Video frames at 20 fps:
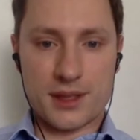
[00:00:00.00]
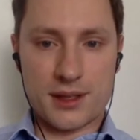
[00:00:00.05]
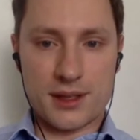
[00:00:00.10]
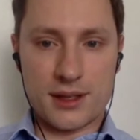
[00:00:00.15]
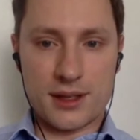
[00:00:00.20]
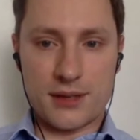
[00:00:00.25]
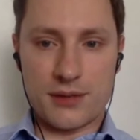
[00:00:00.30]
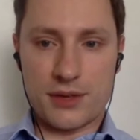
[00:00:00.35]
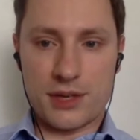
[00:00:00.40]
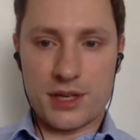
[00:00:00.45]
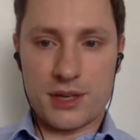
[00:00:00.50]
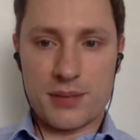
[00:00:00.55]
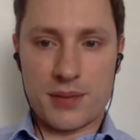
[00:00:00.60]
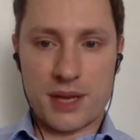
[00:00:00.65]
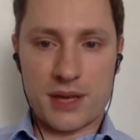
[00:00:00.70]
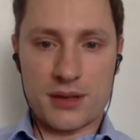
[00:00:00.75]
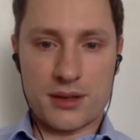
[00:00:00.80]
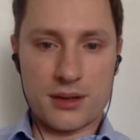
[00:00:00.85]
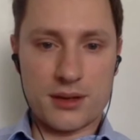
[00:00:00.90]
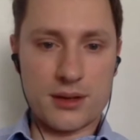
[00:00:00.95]
they really
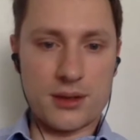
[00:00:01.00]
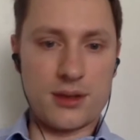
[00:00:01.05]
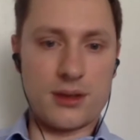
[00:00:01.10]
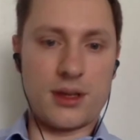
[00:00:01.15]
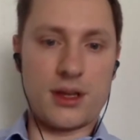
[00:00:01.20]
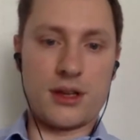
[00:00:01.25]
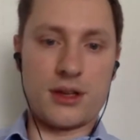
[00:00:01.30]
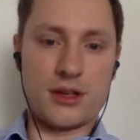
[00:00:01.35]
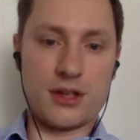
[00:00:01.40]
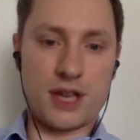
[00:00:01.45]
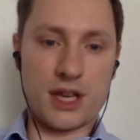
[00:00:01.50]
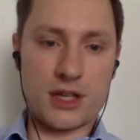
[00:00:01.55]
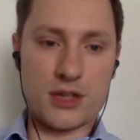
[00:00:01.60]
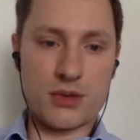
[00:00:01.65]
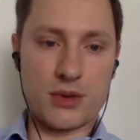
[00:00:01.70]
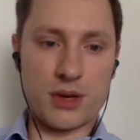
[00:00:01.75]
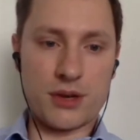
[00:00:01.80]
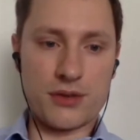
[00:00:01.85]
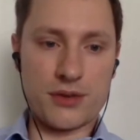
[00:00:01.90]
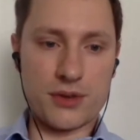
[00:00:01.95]
made uh, the
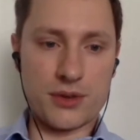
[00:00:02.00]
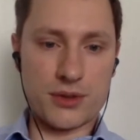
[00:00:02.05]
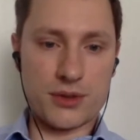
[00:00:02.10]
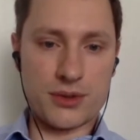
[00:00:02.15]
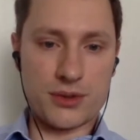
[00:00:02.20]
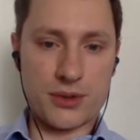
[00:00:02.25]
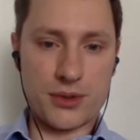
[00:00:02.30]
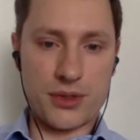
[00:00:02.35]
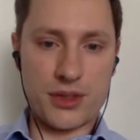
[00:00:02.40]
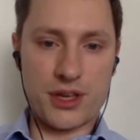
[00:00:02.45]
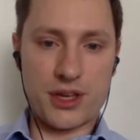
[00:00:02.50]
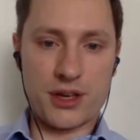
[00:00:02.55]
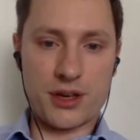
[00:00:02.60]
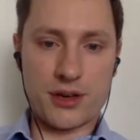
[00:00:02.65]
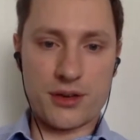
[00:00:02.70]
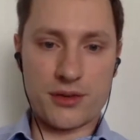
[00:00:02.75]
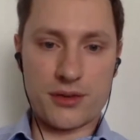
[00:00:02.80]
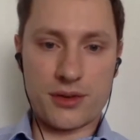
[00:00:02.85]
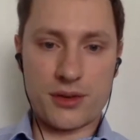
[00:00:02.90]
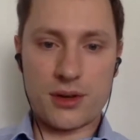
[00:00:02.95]
extra effort to think
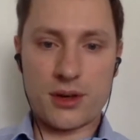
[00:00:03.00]
of